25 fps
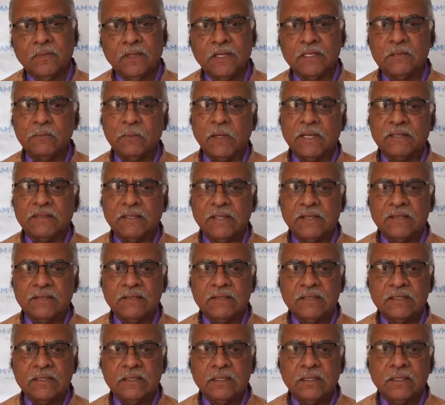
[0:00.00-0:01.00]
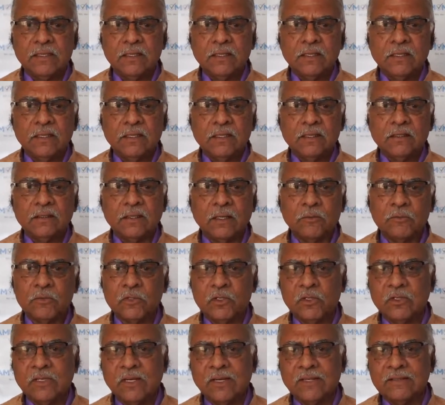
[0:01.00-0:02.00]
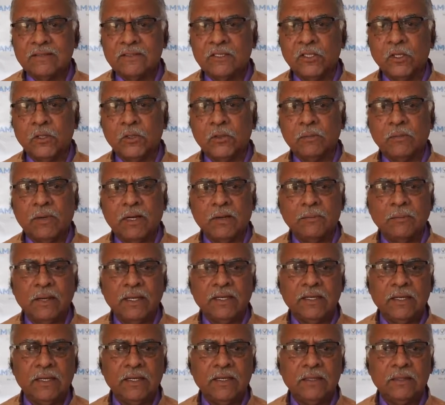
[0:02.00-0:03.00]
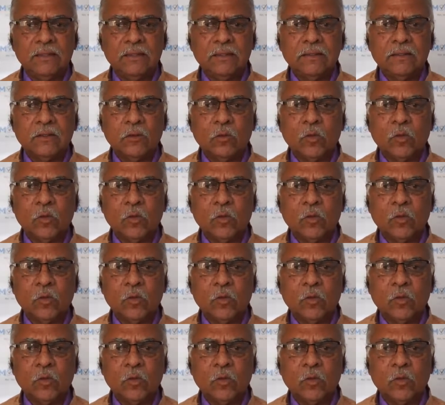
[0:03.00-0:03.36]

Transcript: SPSS comes to the rescue by making